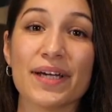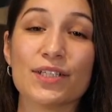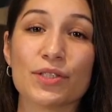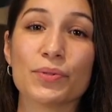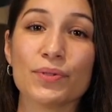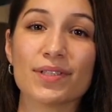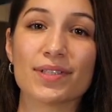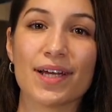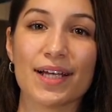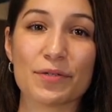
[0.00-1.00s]
many
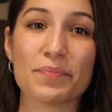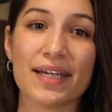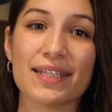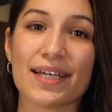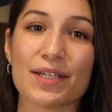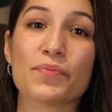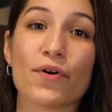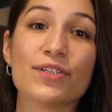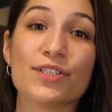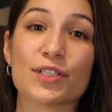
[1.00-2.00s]
tools to maintain
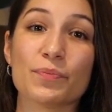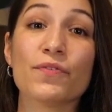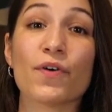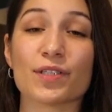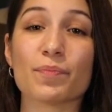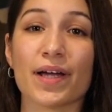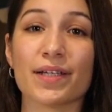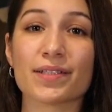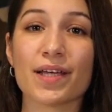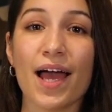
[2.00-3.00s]
projects before
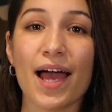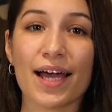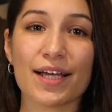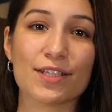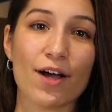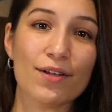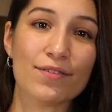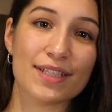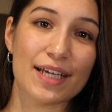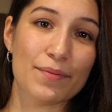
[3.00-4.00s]
Space, and all
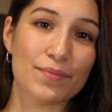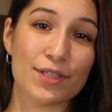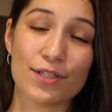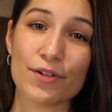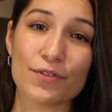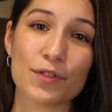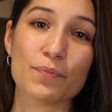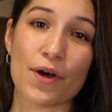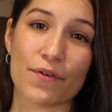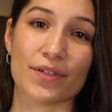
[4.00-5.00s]
of them did not
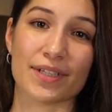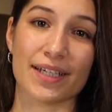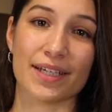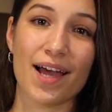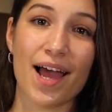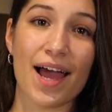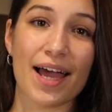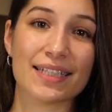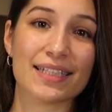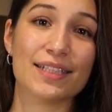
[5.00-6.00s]
fit perfectly,
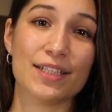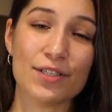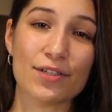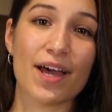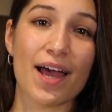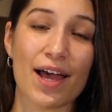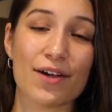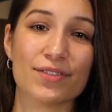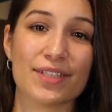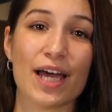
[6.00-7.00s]
as they did not
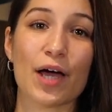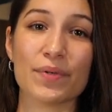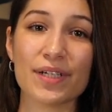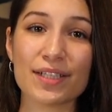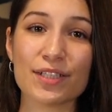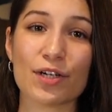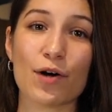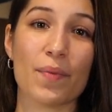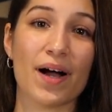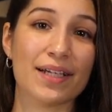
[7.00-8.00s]
have the ability to
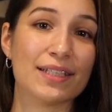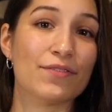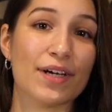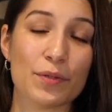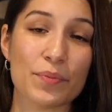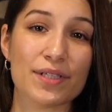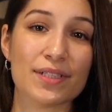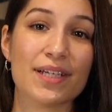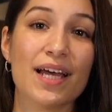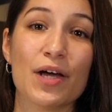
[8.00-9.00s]
combine
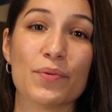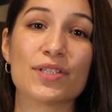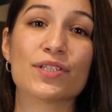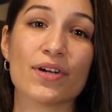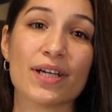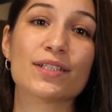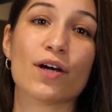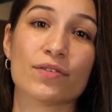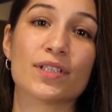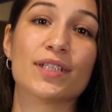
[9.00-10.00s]
developers with the rest
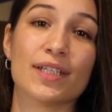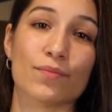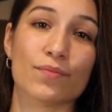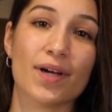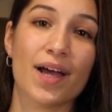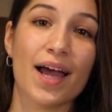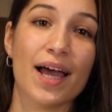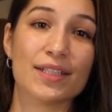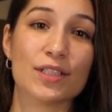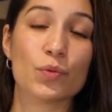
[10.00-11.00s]
of the team.
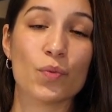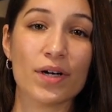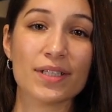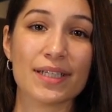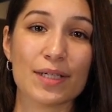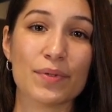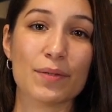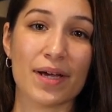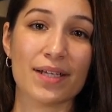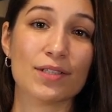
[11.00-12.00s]
This was
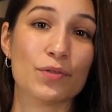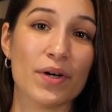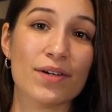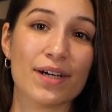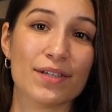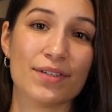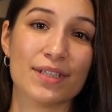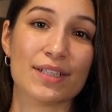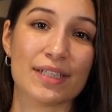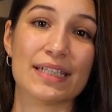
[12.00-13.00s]
implemented very
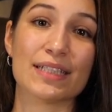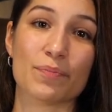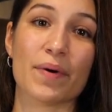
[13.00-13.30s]
conveniently in